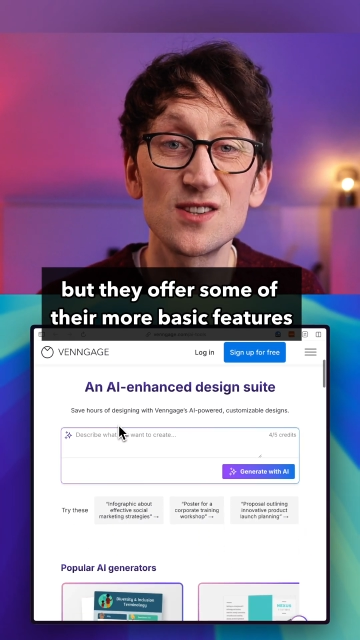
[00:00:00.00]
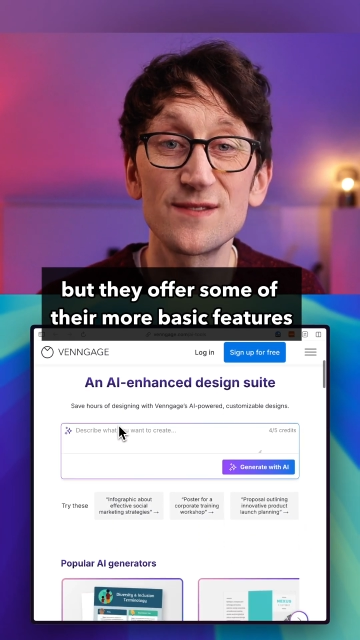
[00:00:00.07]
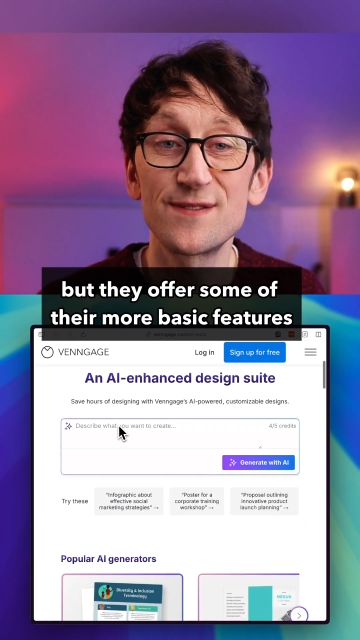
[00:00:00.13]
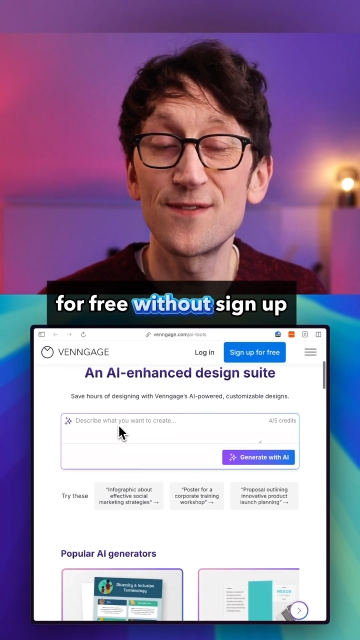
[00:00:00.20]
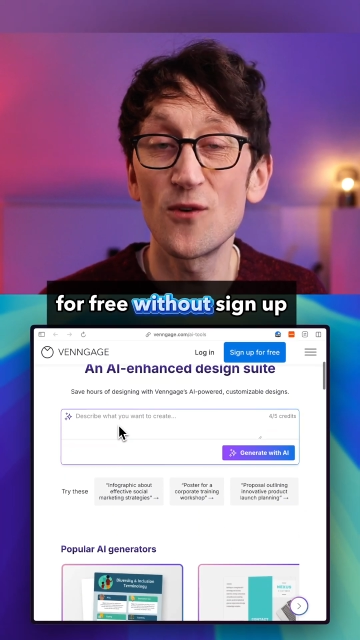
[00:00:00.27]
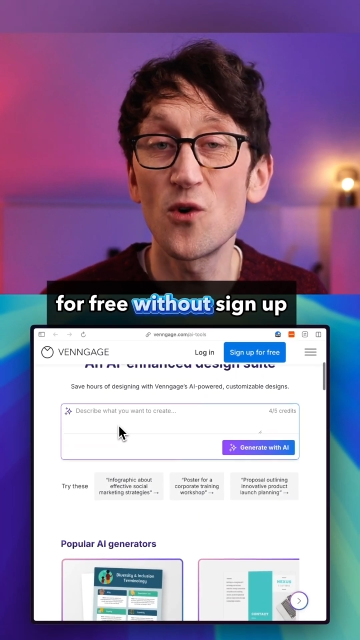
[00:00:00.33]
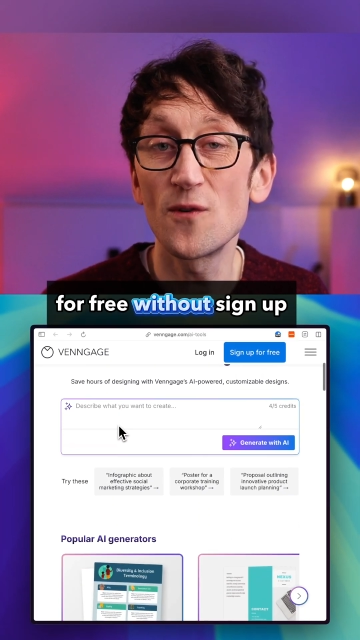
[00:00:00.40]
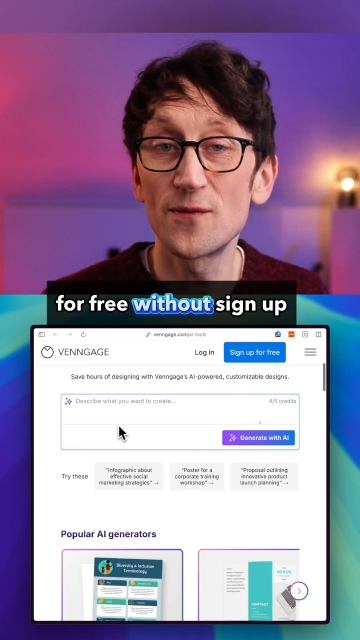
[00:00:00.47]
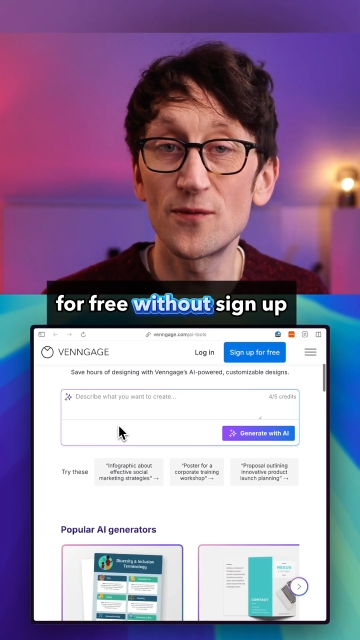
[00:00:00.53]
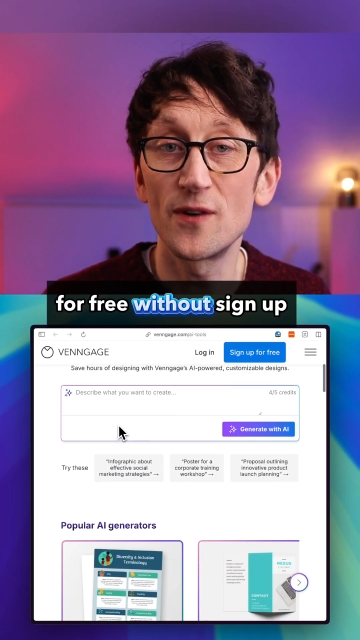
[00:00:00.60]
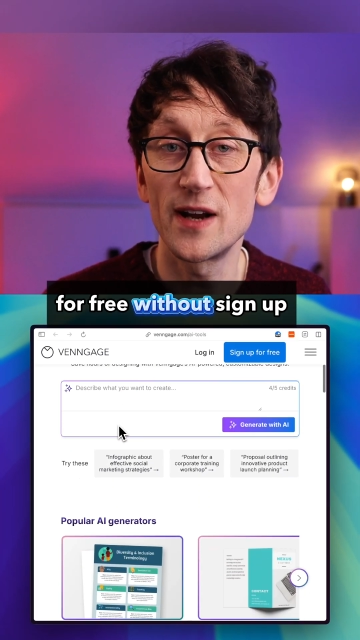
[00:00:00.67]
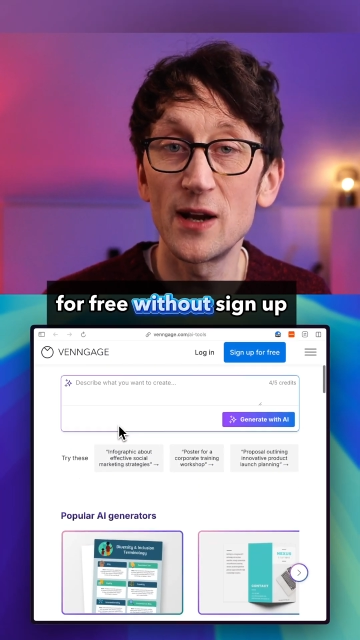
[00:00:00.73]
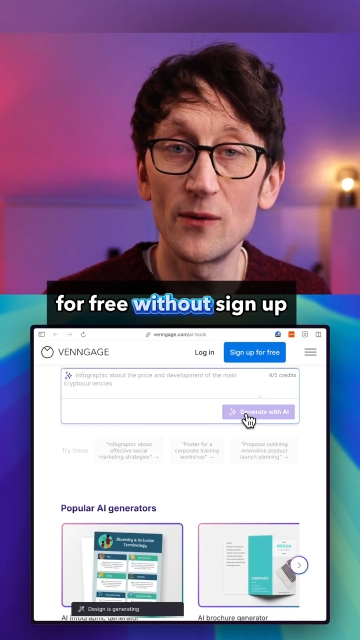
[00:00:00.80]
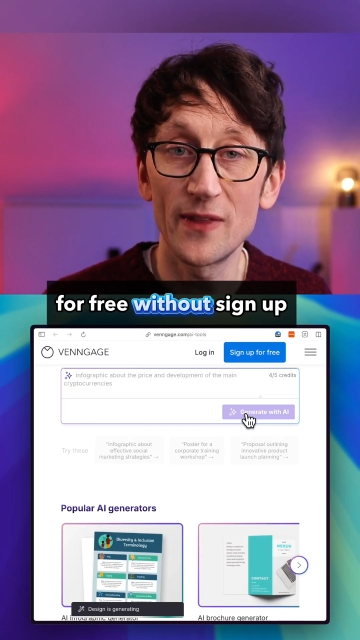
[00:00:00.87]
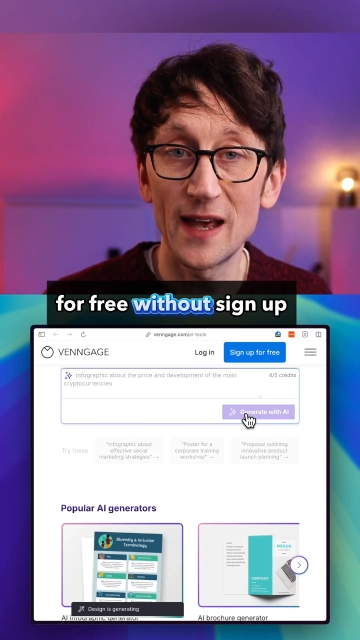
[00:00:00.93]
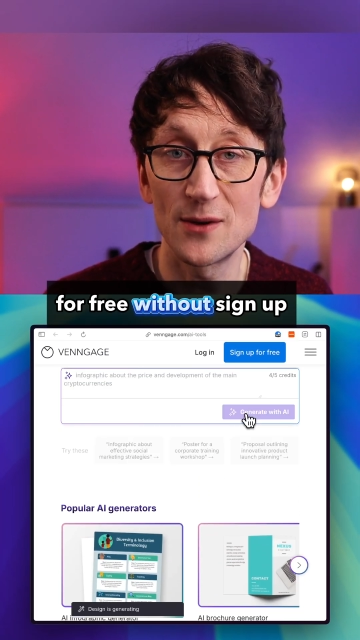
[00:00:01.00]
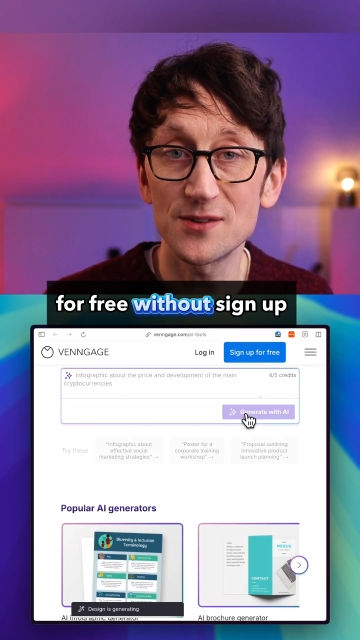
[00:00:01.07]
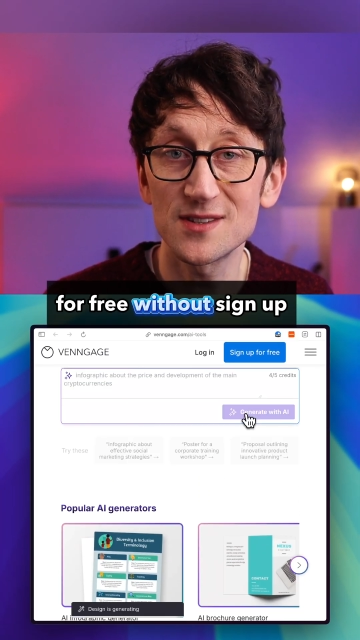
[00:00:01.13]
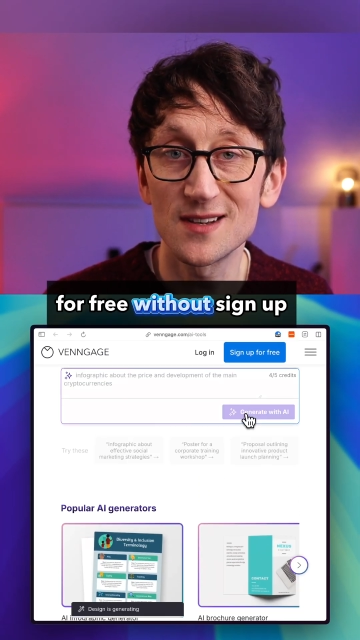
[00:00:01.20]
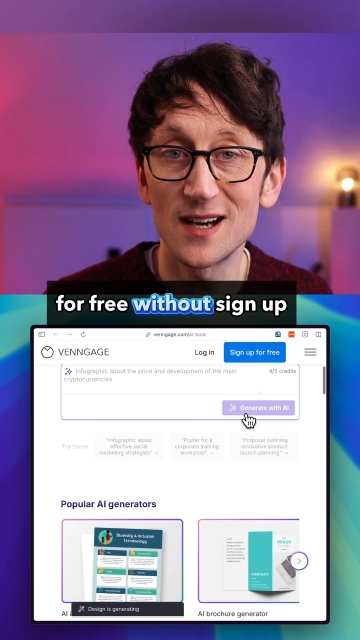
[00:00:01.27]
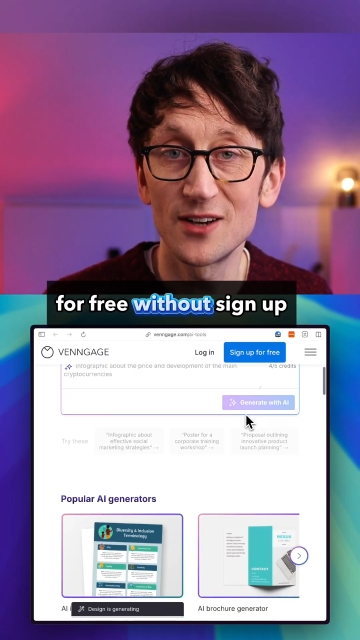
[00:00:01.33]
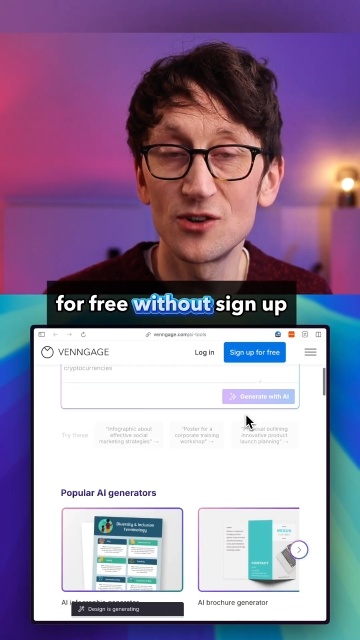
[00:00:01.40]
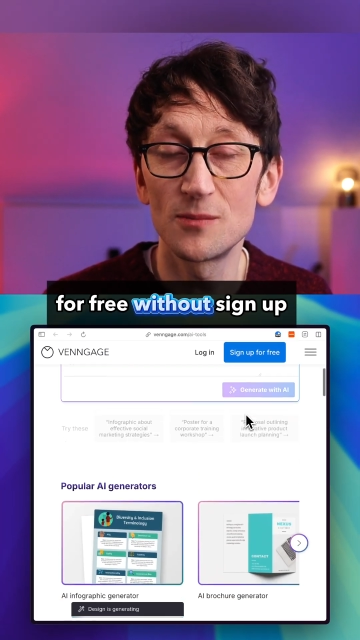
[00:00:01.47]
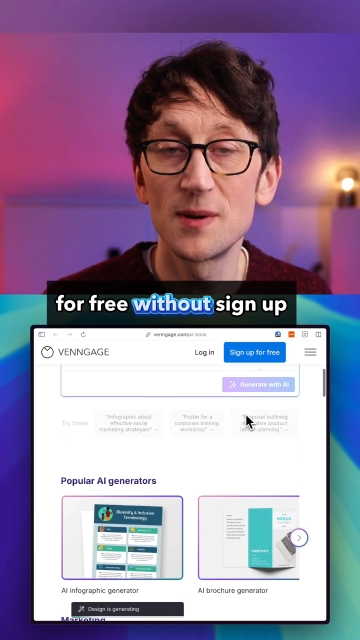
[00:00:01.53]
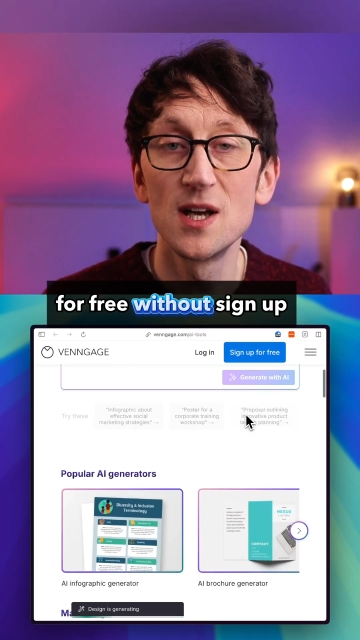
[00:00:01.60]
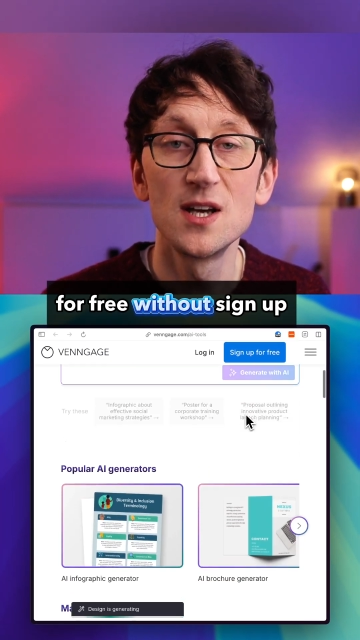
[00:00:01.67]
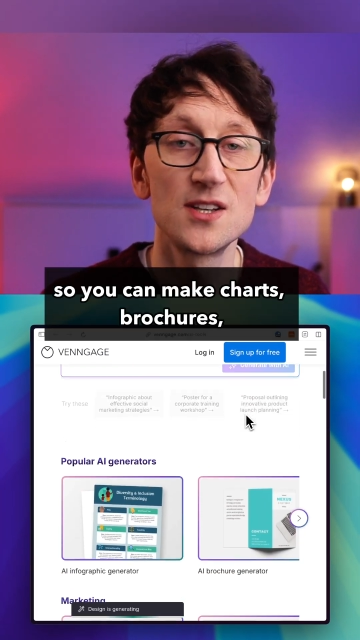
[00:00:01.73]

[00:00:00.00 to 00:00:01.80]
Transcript: for free without sign-up,